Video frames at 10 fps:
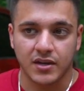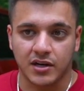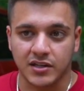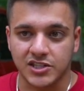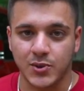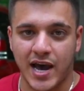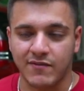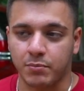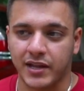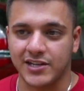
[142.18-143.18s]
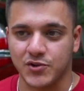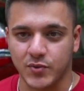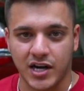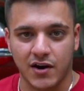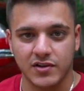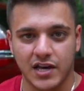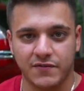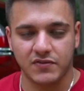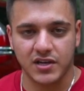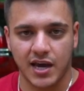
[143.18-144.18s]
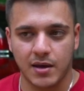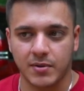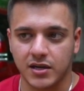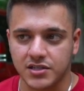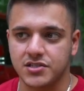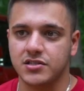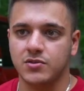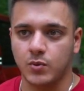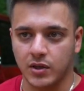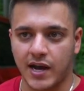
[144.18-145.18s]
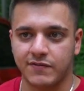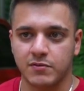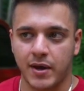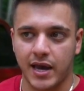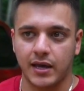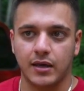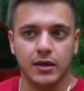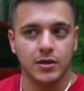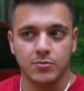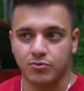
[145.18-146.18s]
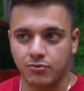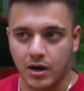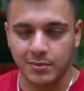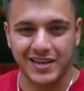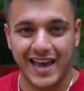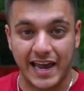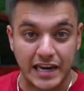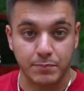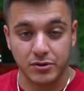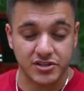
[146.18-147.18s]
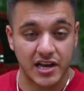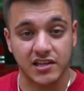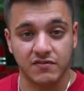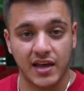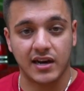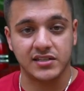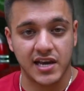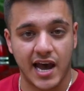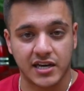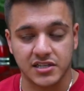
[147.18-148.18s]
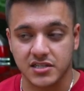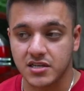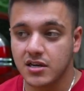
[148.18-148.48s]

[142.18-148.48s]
unless you have a plan to recover that 50K, because you will have to pay probably 80% of that on taxes.